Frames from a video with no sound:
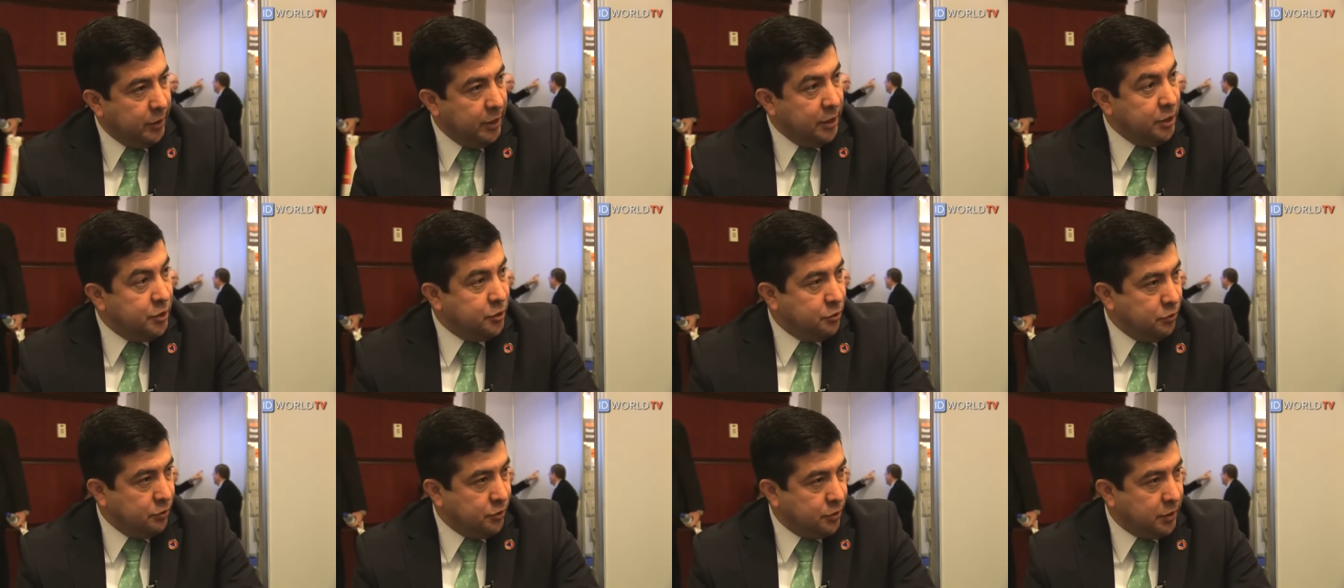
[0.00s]

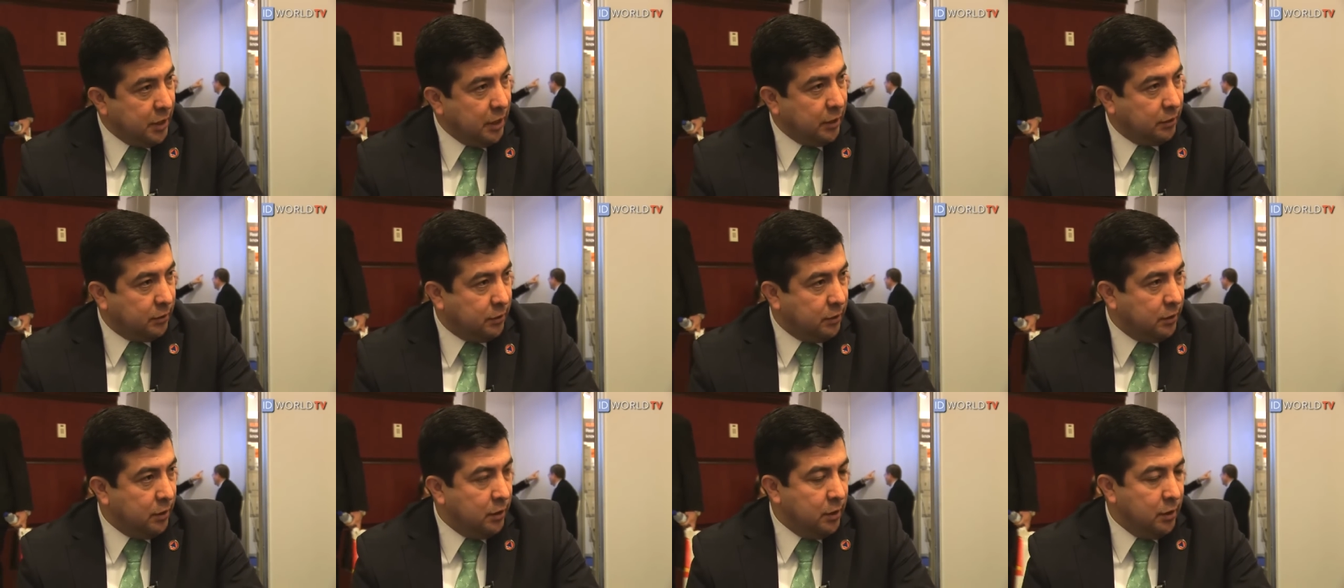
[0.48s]
issues that
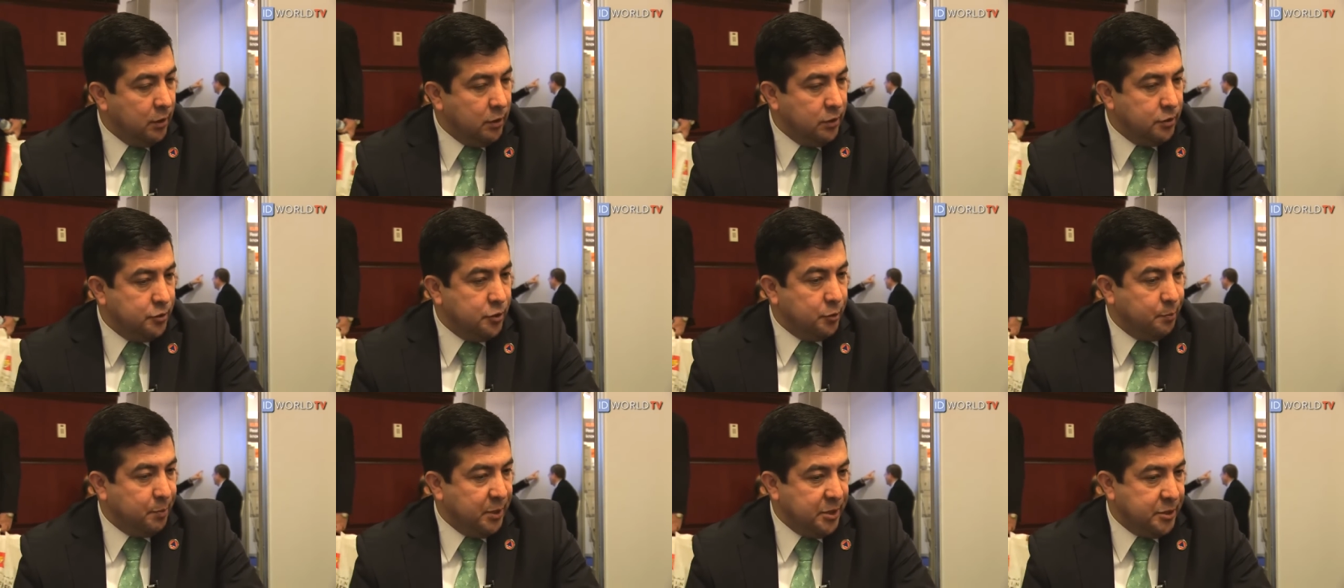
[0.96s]

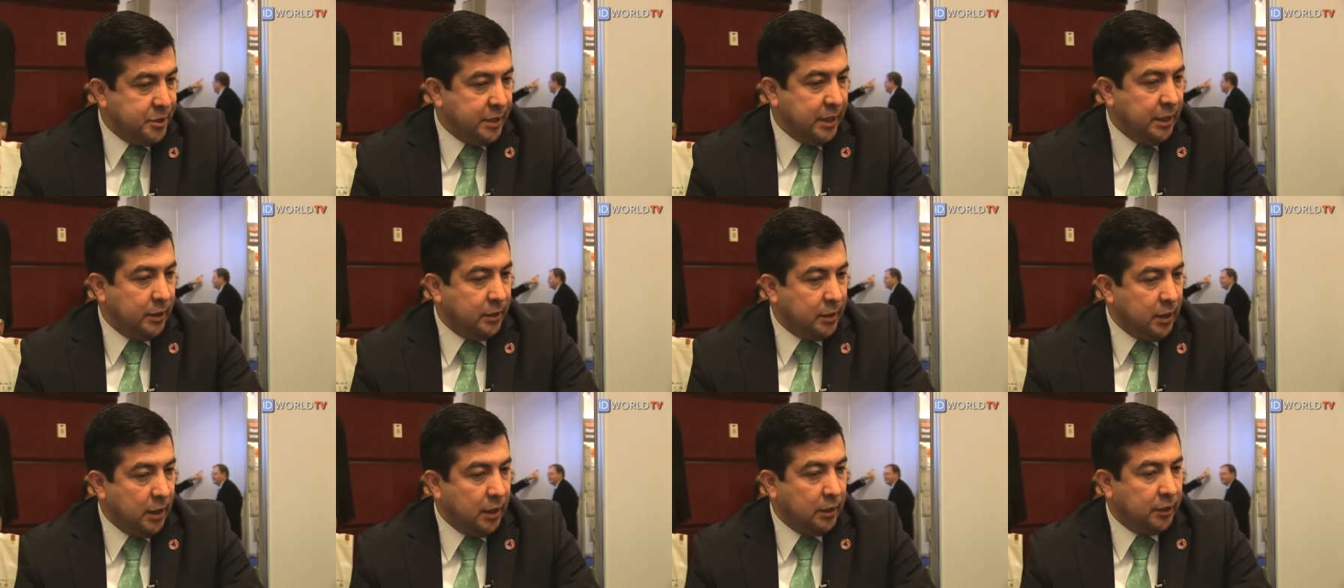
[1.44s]
you
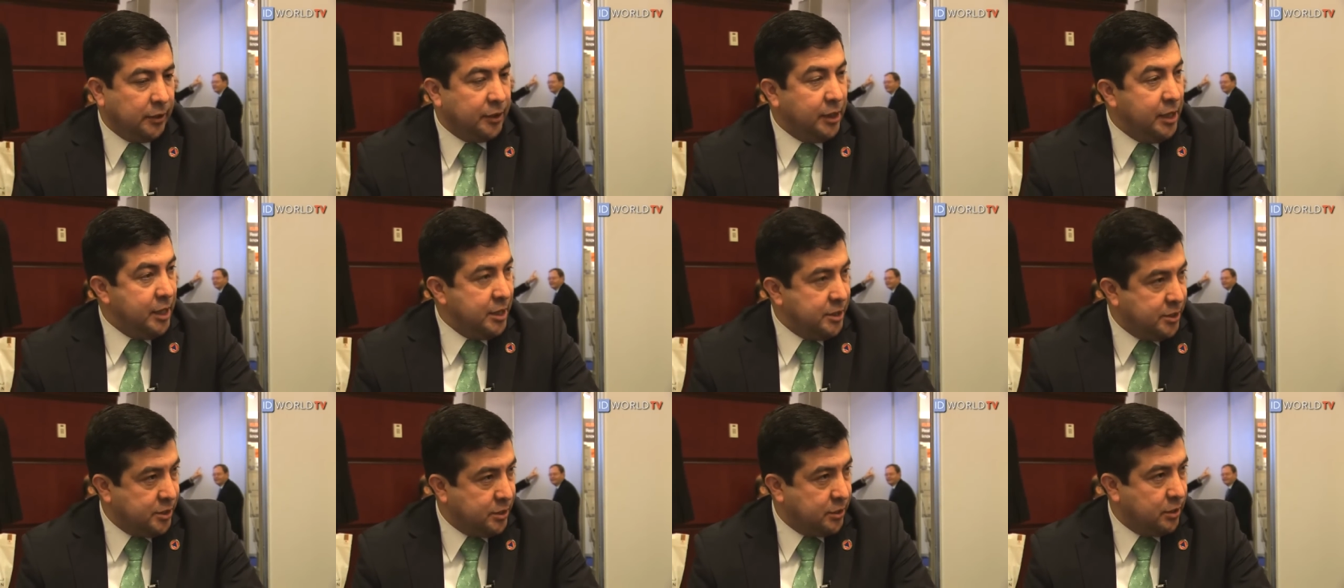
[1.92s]
present a
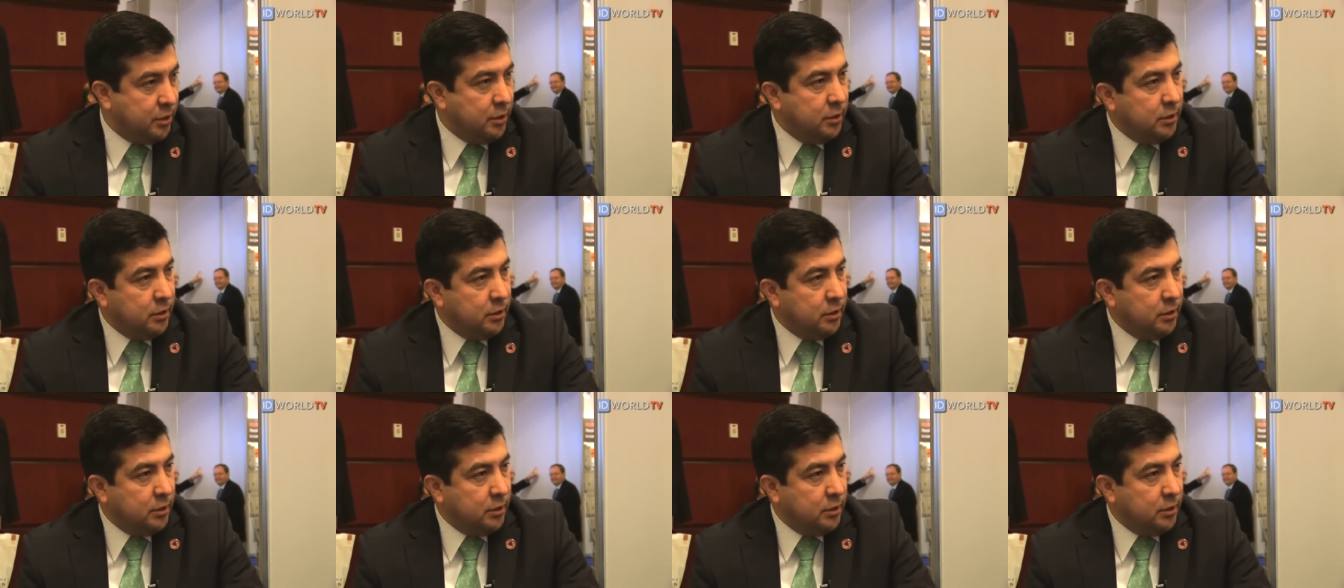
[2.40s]
risk